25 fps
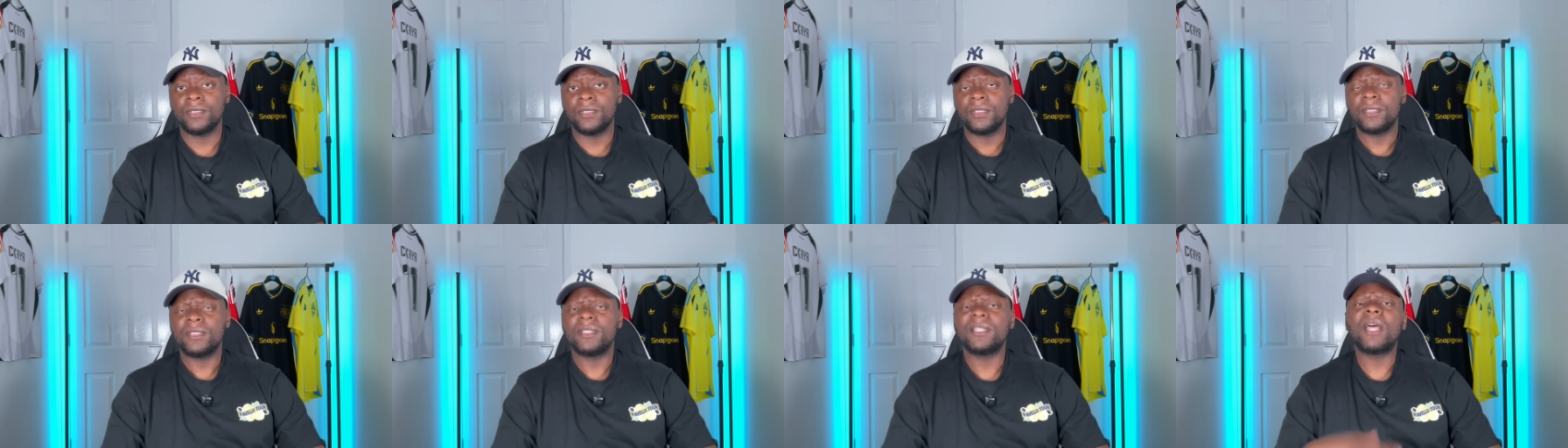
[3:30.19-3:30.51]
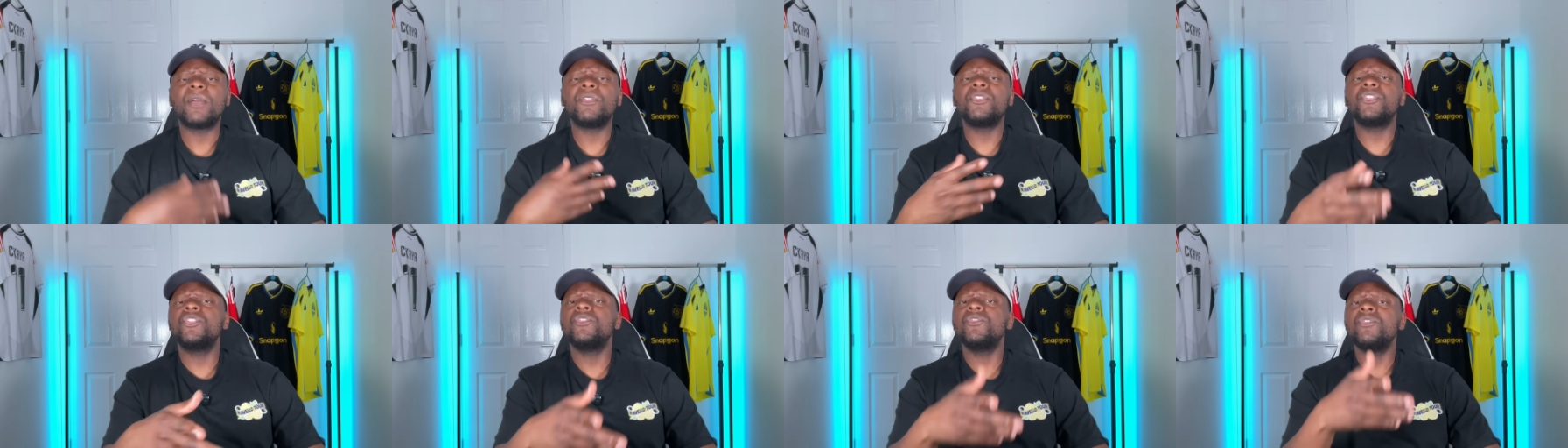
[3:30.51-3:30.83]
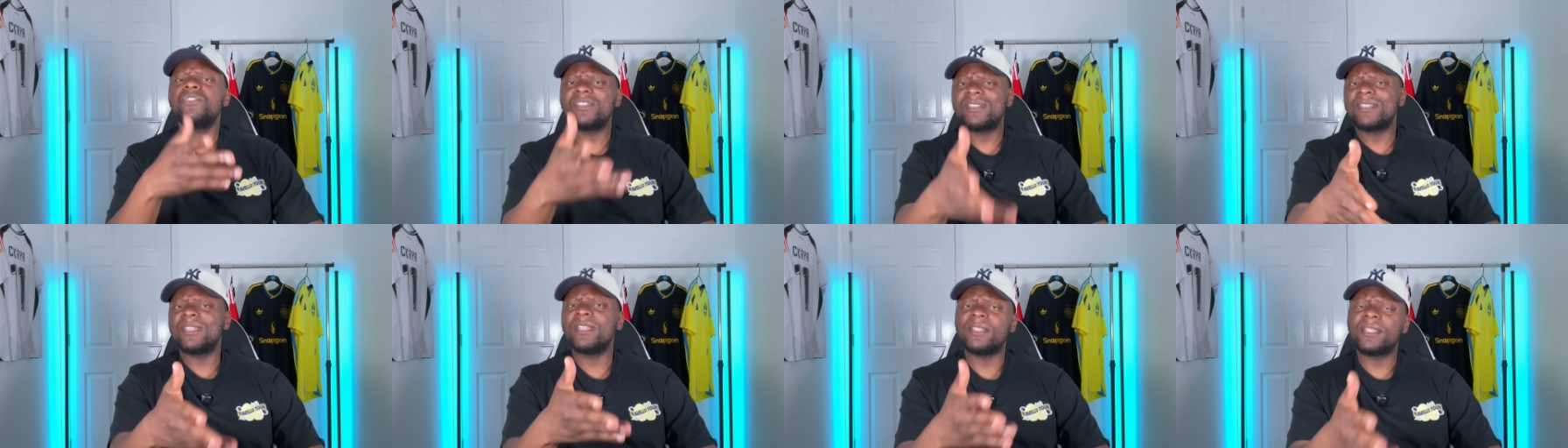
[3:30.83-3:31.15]
Now, you
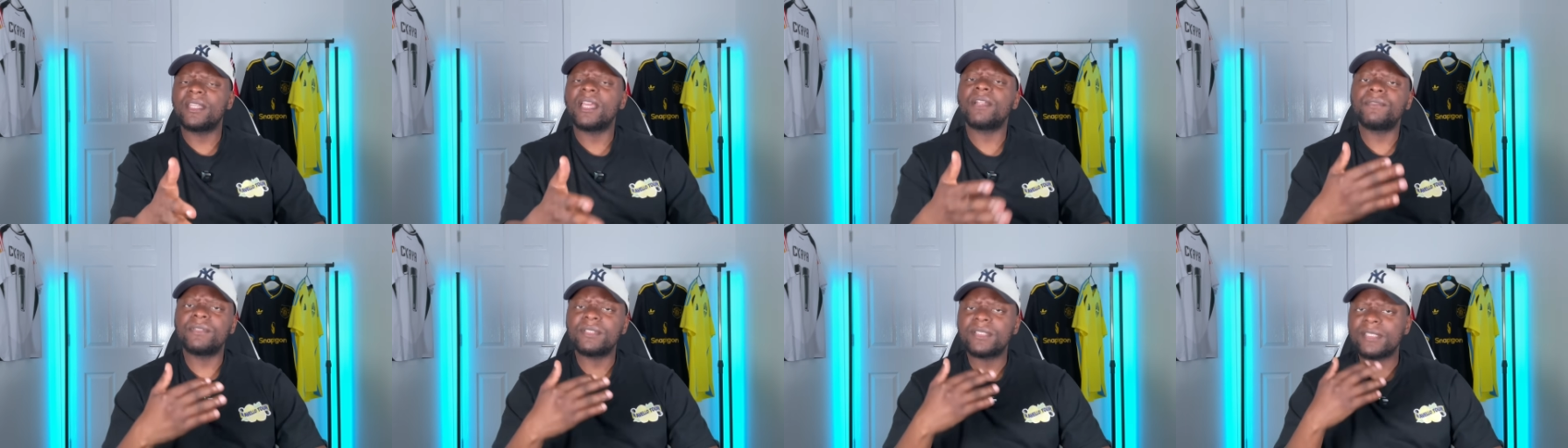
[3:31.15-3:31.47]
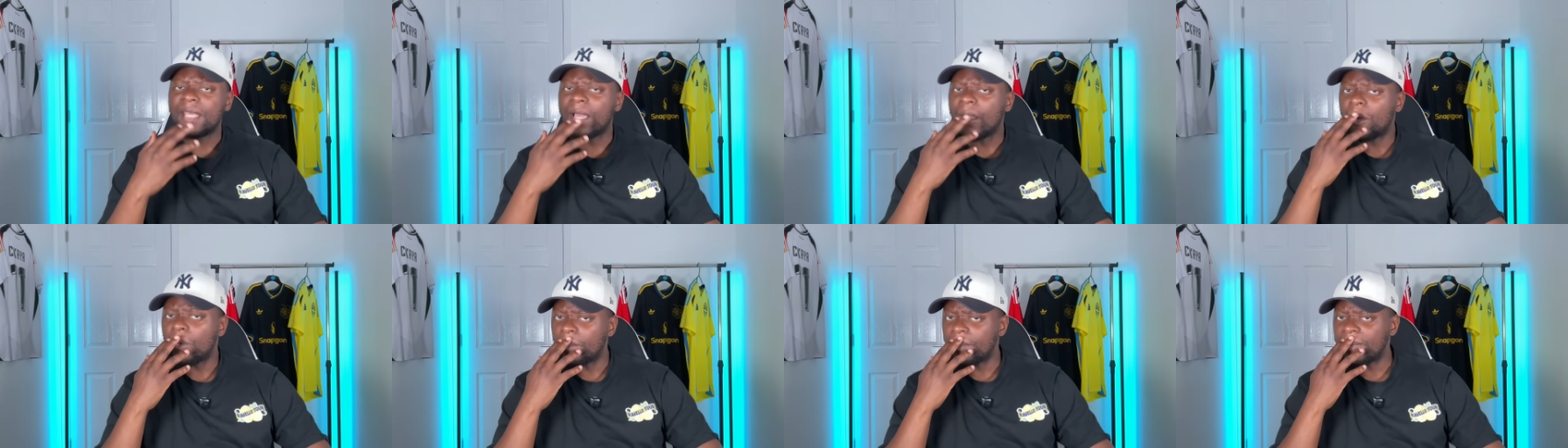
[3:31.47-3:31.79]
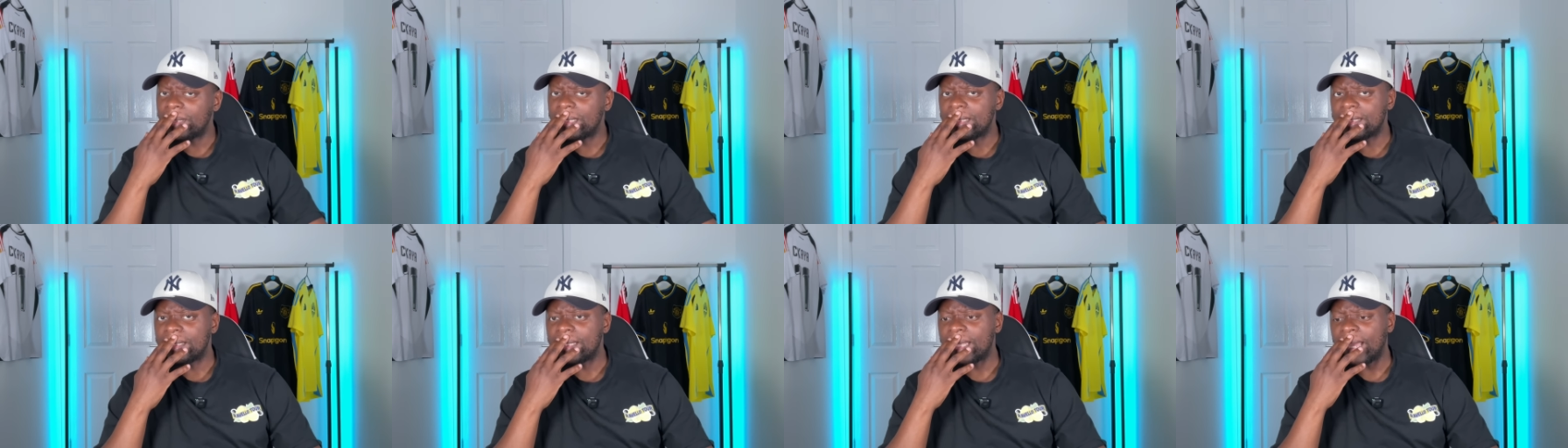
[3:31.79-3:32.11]
sit there and tell
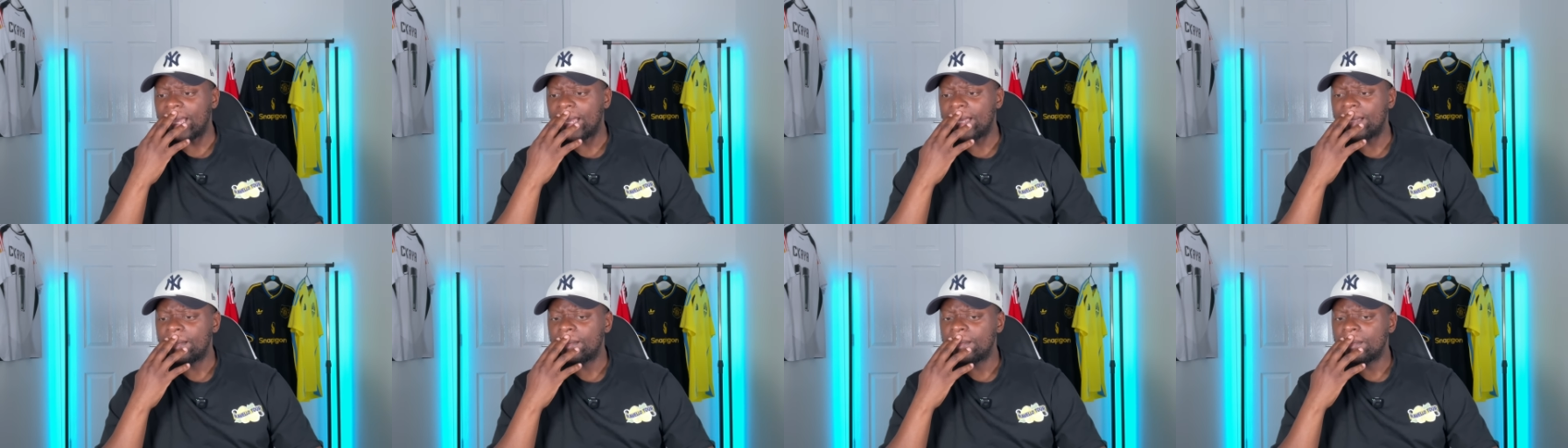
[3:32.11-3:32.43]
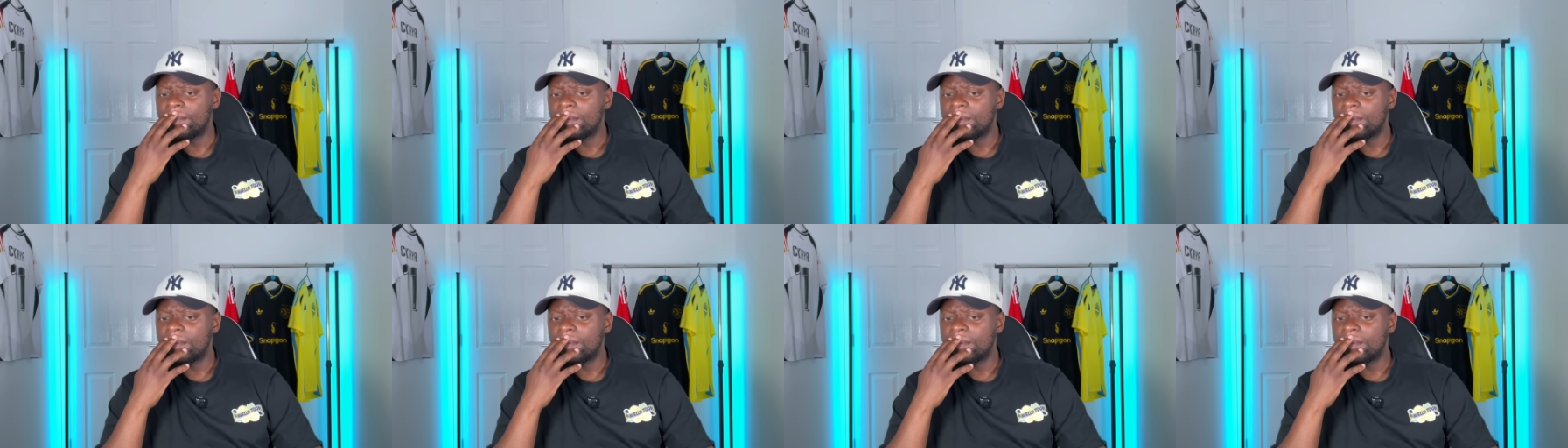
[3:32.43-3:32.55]
me that